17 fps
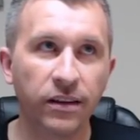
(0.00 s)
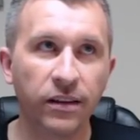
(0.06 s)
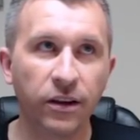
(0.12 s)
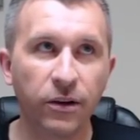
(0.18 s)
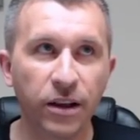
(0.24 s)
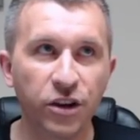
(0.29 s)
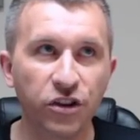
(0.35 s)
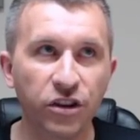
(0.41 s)
The
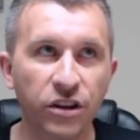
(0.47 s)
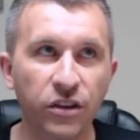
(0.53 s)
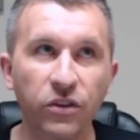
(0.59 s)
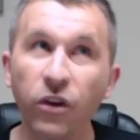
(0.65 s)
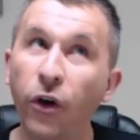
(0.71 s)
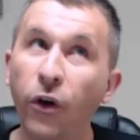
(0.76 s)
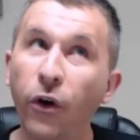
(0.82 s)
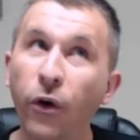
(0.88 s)
question
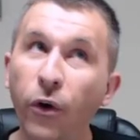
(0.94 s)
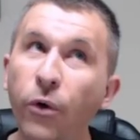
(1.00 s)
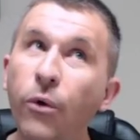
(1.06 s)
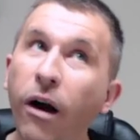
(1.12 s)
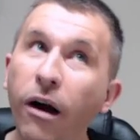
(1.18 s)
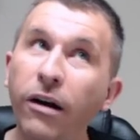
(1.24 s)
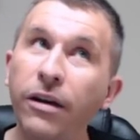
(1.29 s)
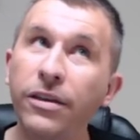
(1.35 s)
is,
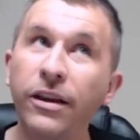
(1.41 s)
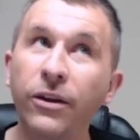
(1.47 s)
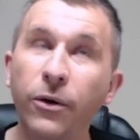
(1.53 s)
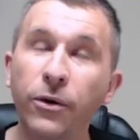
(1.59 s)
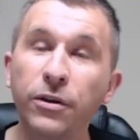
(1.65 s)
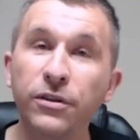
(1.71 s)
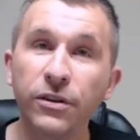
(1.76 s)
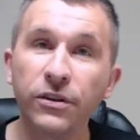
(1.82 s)
who are they
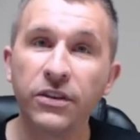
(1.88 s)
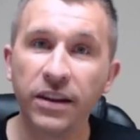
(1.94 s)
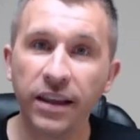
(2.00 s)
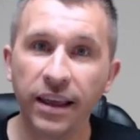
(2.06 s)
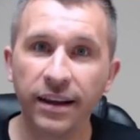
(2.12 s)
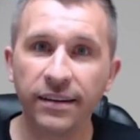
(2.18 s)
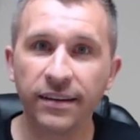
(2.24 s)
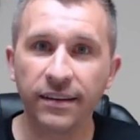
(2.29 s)
going to
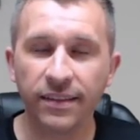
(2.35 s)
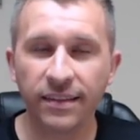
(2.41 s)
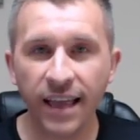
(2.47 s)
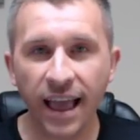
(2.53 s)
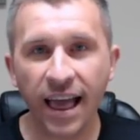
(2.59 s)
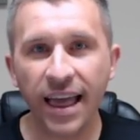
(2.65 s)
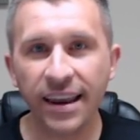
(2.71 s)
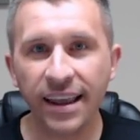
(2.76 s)
select?
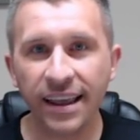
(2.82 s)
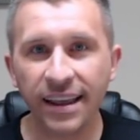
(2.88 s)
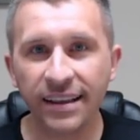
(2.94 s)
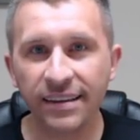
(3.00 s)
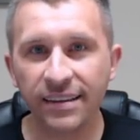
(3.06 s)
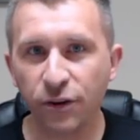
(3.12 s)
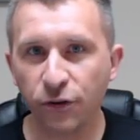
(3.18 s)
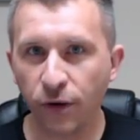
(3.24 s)
That
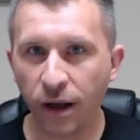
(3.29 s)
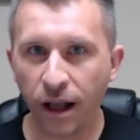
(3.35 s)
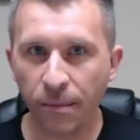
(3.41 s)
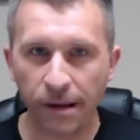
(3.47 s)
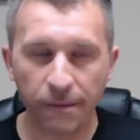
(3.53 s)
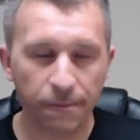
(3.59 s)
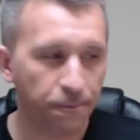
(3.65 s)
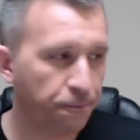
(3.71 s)
is the drama.